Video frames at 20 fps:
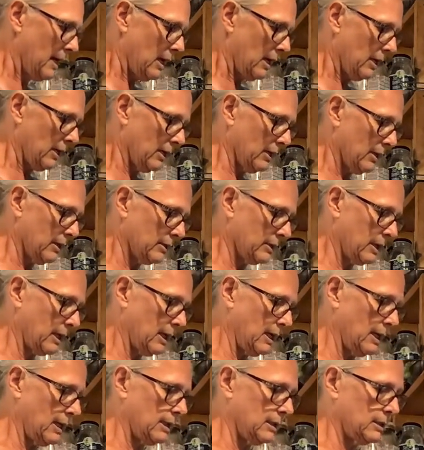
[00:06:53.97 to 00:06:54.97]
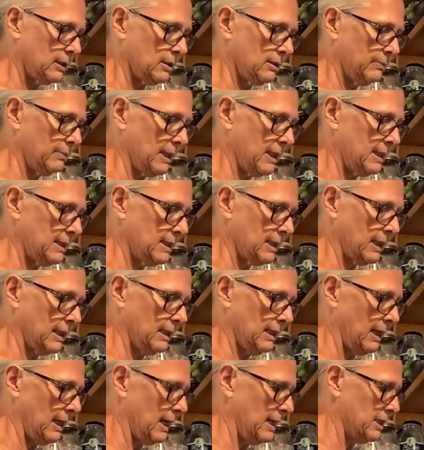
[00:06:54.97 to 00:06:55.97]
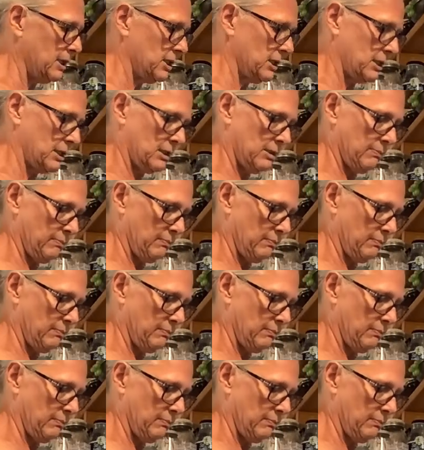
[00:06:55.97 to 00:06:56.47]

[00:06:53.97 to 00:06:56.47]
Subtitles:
okay, so basically I just